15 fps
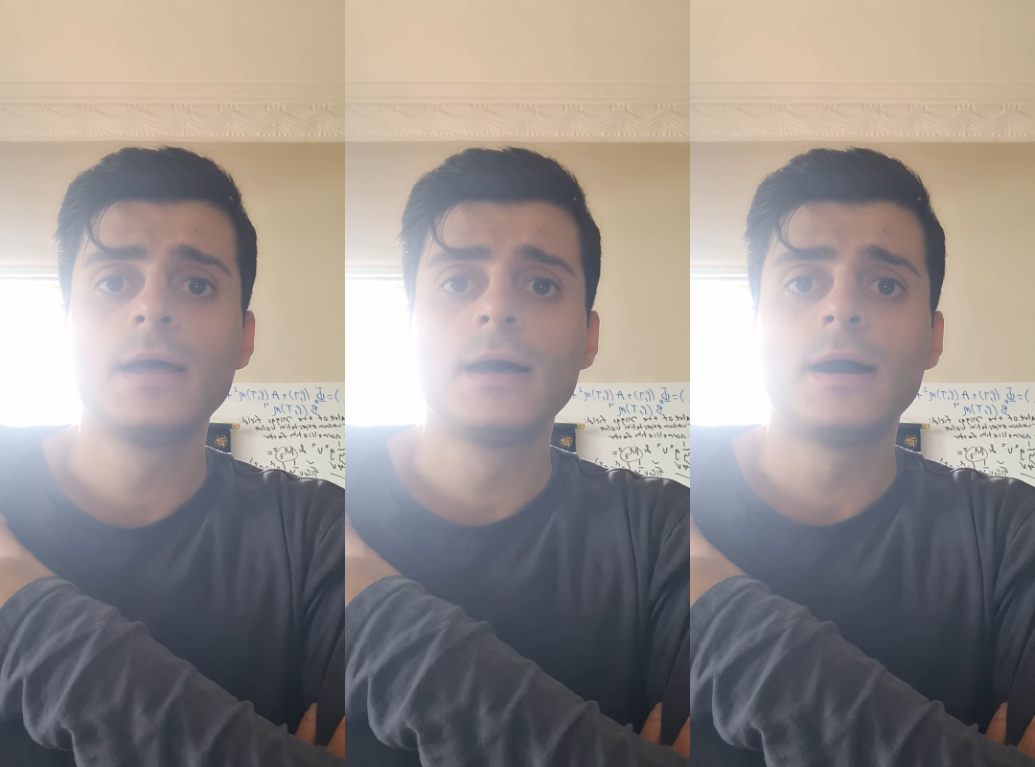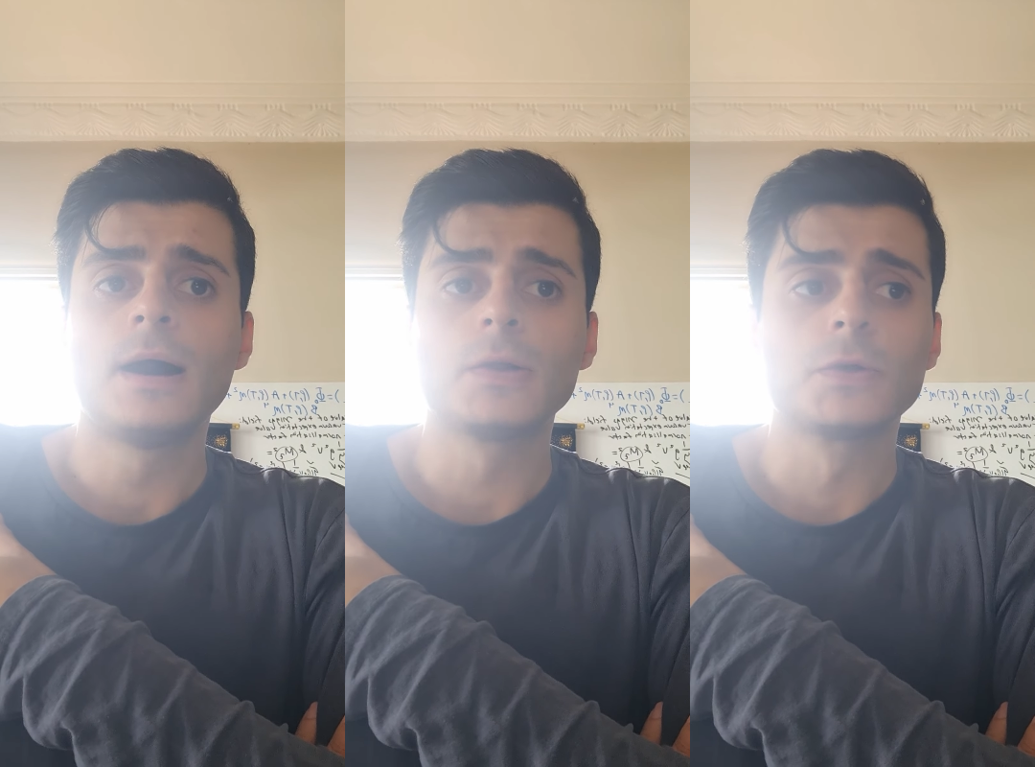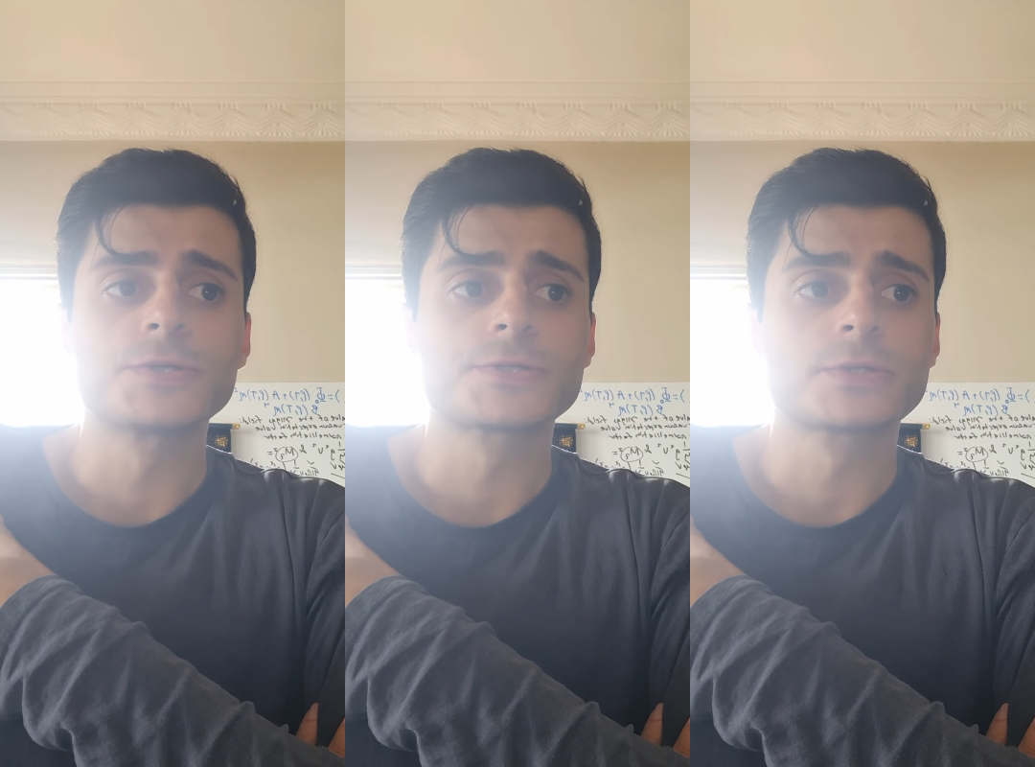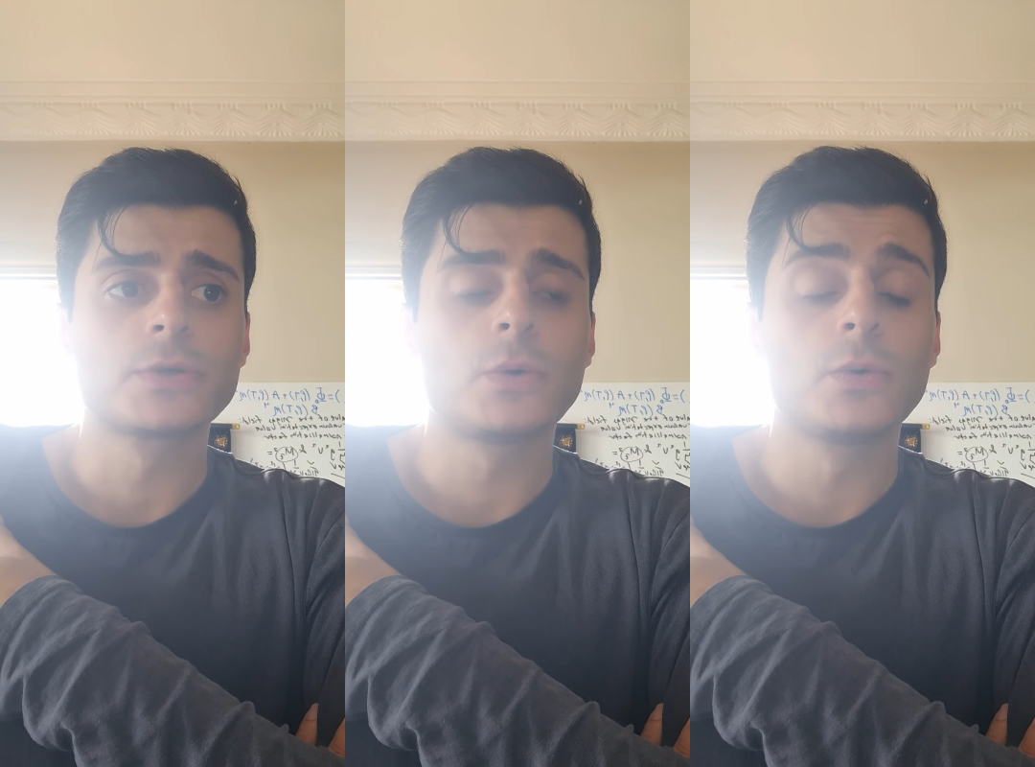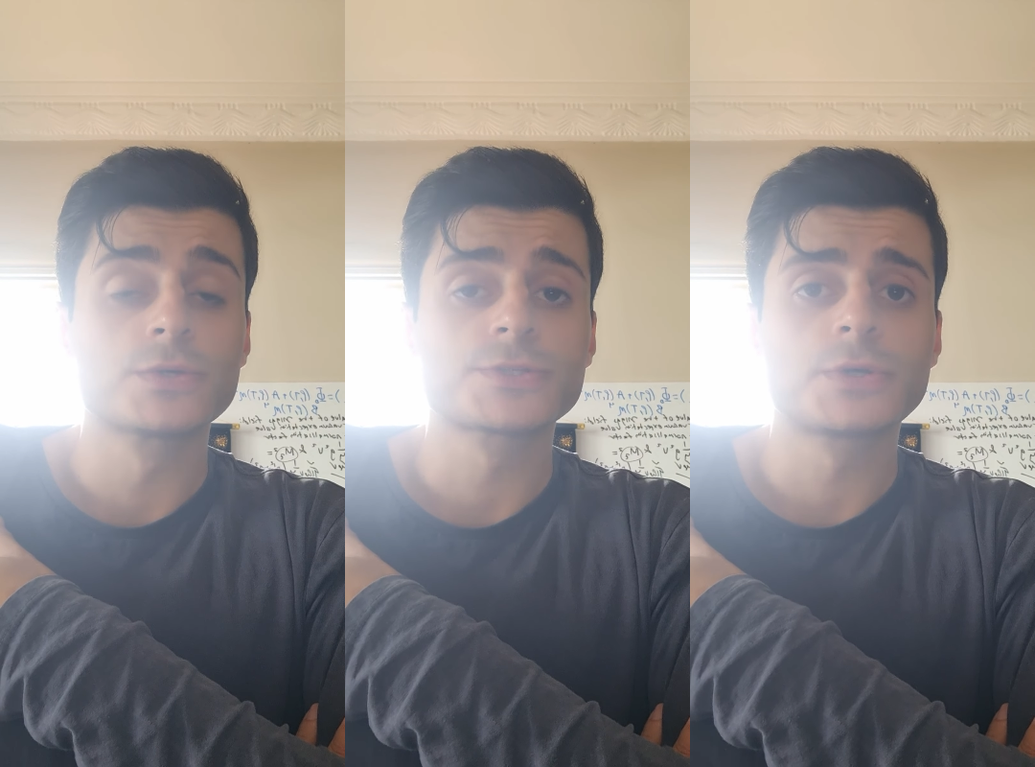I'll
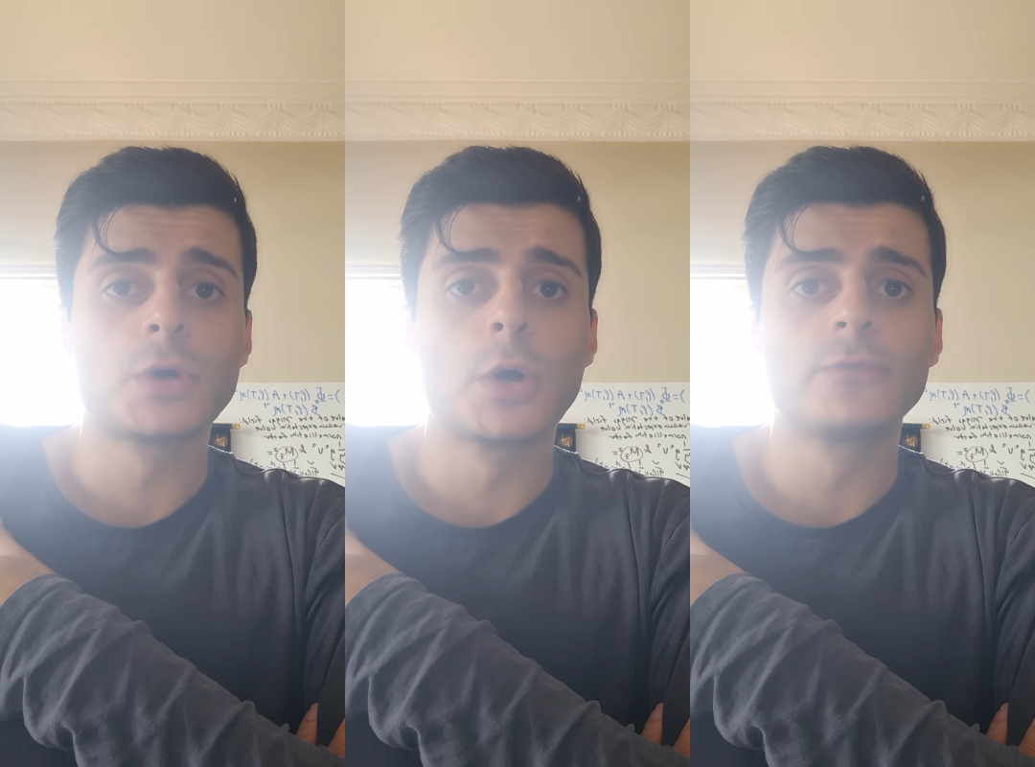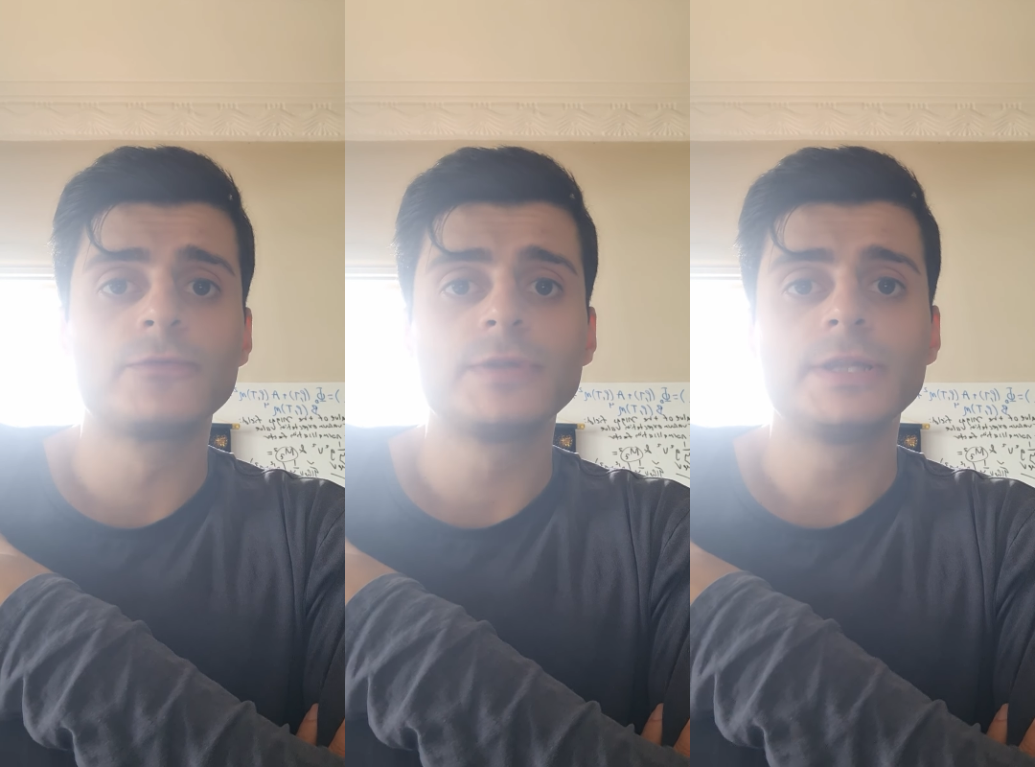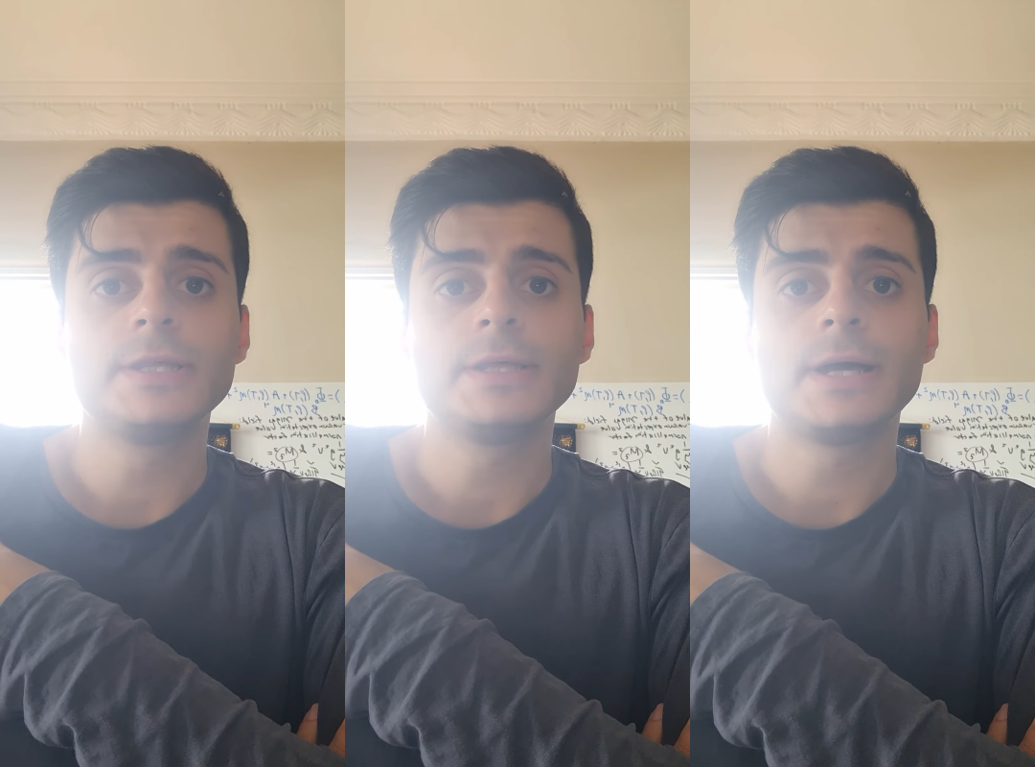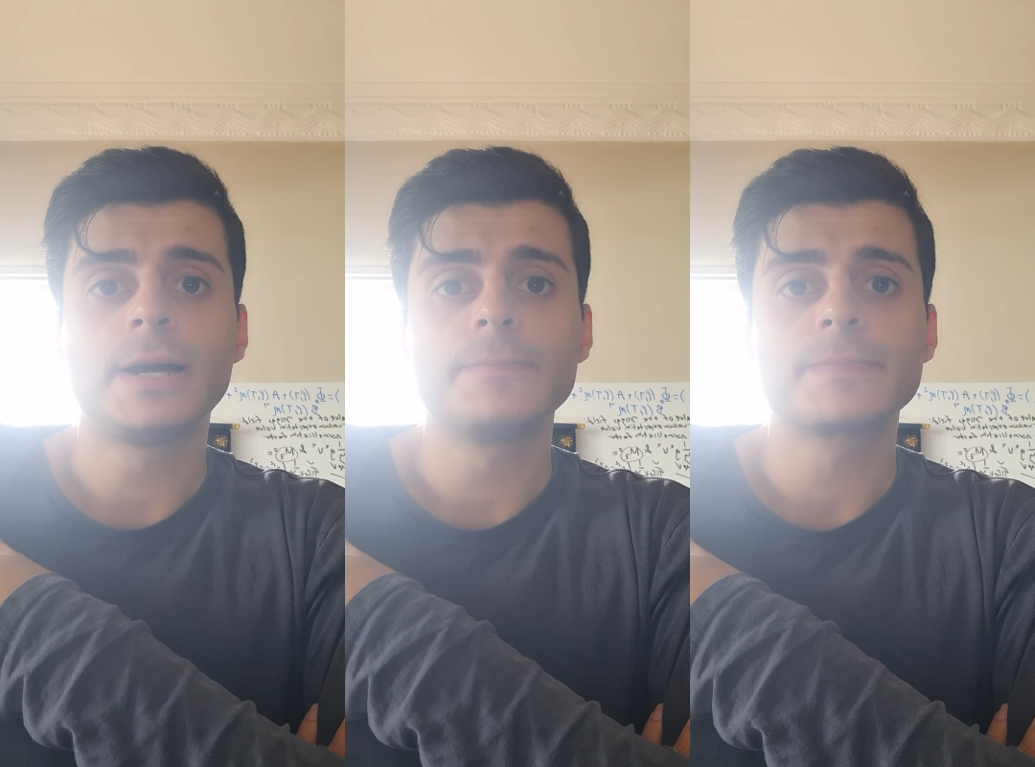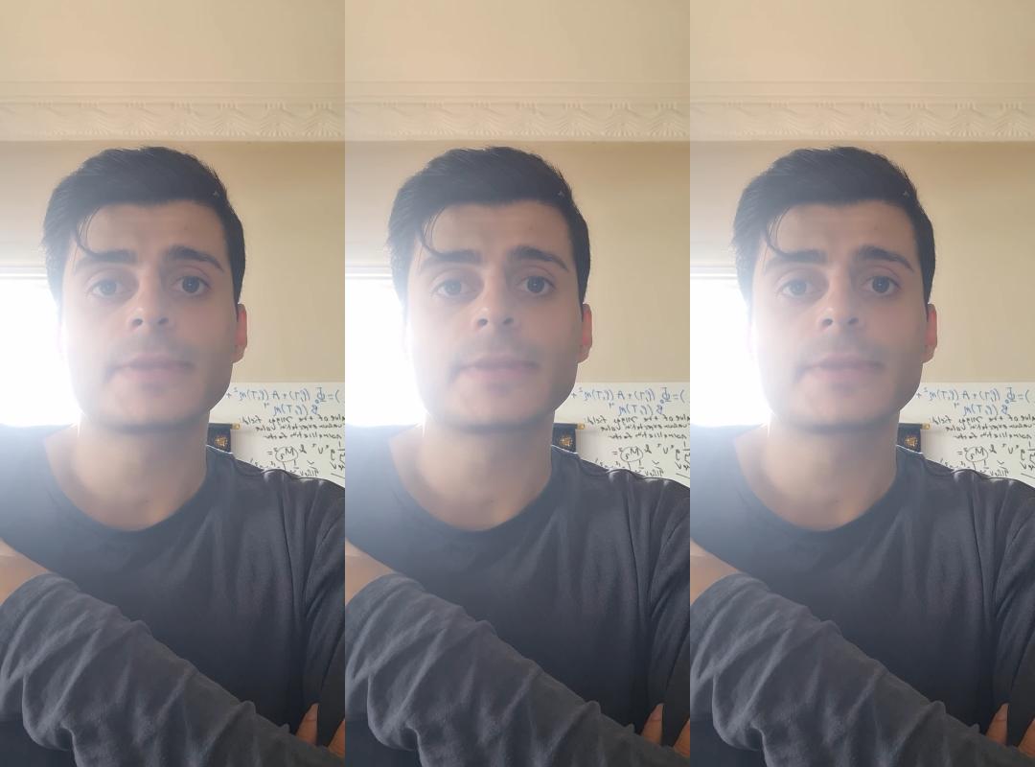also hopefully